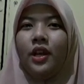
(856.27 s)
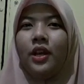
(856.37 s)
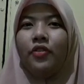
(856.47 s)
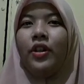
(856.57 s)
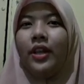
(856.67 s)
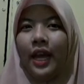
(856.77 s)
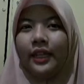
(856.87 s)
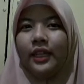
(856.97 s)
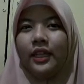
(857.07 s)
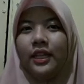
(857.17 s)

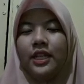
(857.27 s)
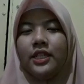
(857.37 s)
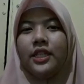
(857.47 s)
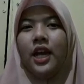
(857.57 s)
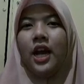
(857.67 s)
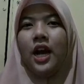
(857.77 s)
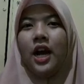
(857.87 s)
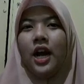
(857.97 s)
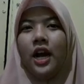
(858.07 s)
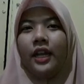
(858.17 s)
relate this
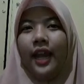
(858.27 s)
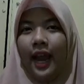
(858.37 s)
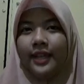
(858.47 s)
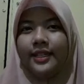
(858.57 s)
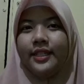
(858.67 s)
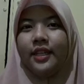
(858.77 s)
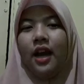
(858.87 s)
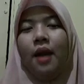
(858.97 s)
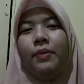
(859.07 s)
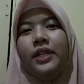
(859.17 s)
case
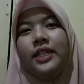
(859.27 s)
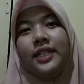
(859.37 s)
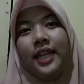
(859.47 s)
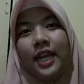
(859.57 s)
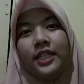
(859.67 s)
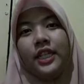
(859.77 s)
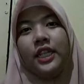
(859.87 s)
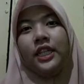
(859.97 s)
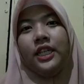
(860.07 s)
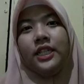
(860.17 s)

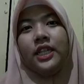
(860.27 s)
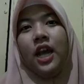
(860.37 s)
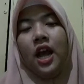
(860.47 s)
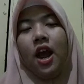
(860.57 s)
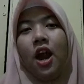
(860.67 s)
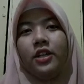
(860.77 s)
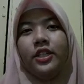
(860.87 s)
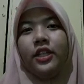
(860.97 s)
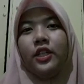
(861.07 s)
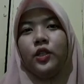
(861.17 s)
in these
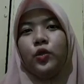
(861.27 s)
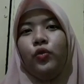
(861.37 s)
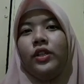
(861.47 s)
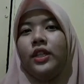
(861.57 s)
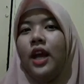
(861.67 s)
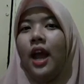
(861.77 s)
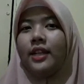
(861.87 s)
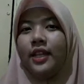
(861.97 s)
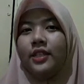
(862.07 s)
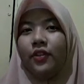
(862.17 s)
articles with the
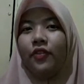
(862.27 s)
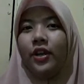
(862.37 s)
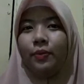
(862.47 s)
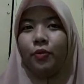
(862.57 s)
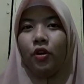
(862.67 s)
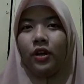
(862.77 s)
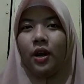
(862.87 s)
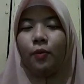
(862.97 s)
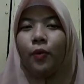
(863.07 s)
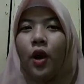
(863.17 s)
extensive reading
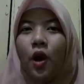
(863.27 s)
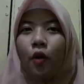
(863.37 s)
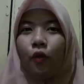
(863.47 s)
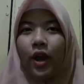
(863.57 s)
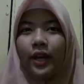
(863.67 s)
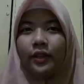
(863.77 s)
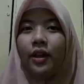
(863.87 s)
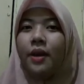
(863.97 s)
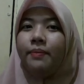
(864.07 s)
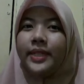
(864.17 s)
program, when
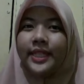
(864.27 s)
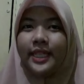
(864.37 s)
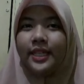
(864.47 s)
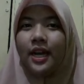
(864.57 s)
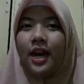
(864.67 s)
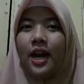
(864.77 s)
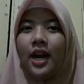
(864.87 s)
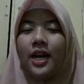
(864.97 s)
Miss Dida